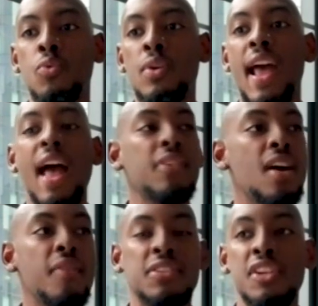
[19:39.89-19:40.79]
I would
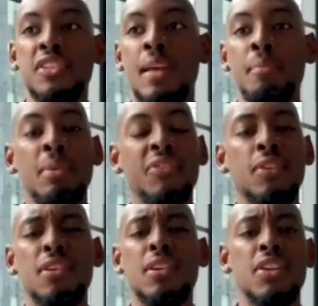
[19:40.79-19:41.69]
have conversations that
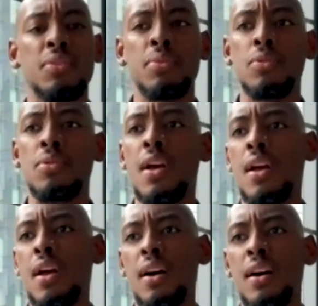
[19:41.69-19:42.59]
made me feel
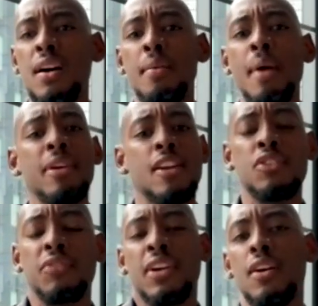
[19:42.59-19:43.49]
uncomfortable.
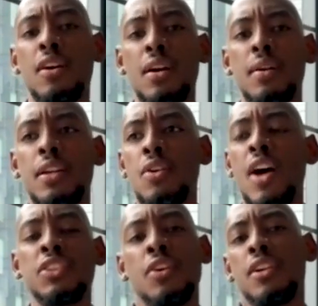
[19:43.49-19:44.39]
I'm an introvert at heart.
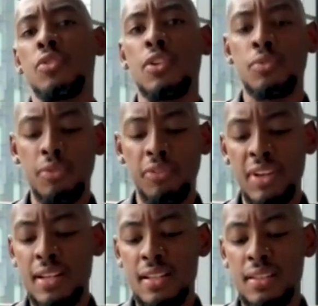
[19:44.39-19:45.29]
I started doing
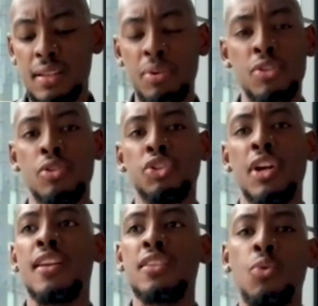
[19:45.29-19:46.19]
group fitness and
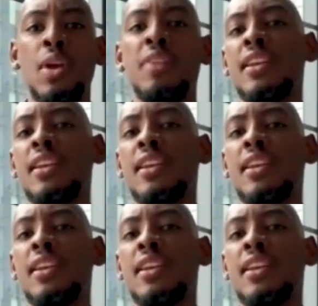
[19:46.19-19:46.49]
personal training as a